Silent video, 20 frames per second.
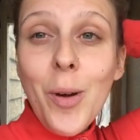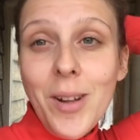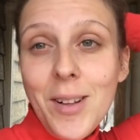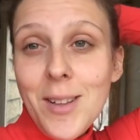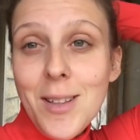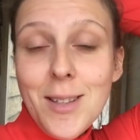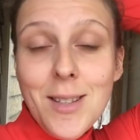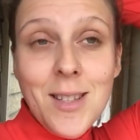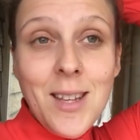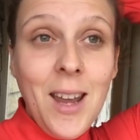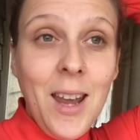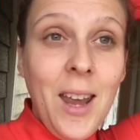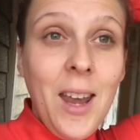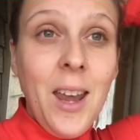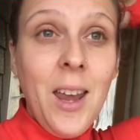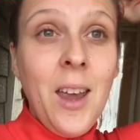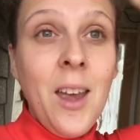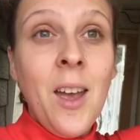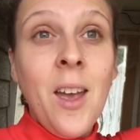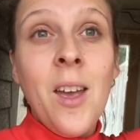and
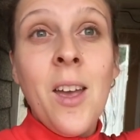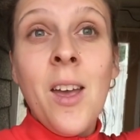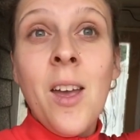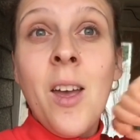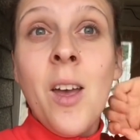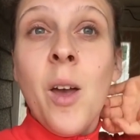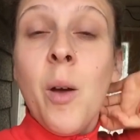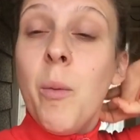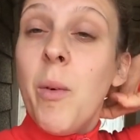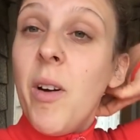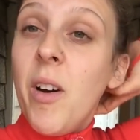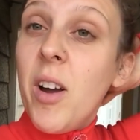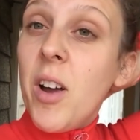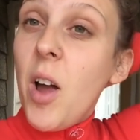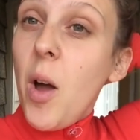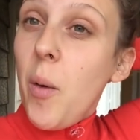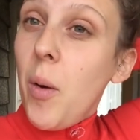see where I go.